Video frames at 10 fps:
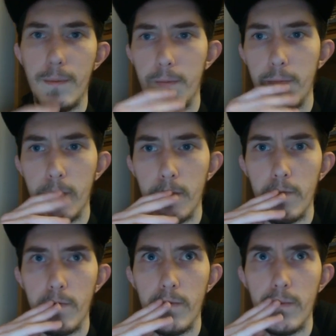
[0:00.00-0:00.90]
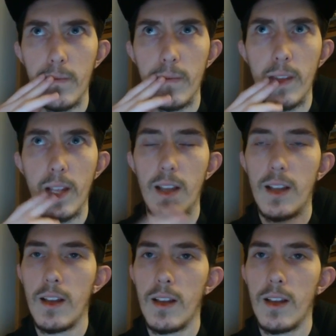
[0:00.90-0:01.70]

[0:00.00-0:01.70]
Nothing is said.